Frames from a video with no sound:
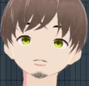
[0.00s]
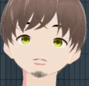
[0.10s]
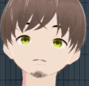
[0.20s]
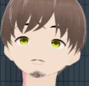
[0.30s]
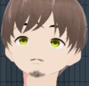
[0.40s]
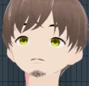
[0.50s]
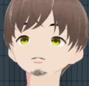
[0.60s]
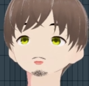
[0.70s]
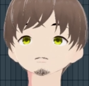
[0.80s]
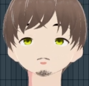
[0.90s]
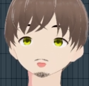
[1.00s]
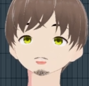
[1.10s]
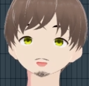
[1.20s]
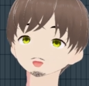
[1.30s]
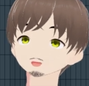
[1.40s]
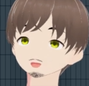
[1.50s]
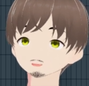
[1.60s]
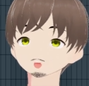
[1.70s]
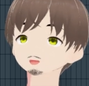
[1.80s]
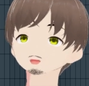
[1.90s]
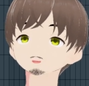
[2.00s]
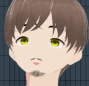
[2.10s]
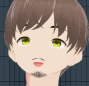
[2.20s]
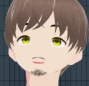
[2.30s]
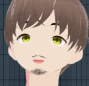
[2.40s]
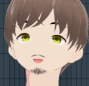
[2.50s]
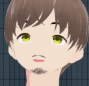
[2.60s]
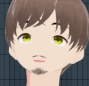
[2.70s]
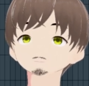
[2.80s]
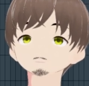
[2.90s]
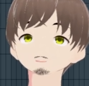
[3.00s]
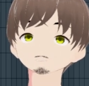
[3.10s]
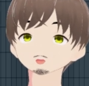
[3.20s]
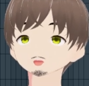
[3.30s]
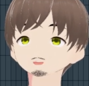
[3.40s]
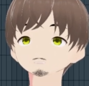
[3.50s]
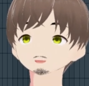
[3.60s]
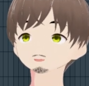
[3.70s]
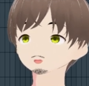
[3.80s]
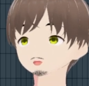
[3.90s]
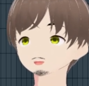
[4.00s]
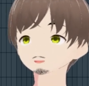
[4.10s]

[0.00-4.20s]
is you're probably not going to know how to tweak any of this stuff. If you're somebody that's just buying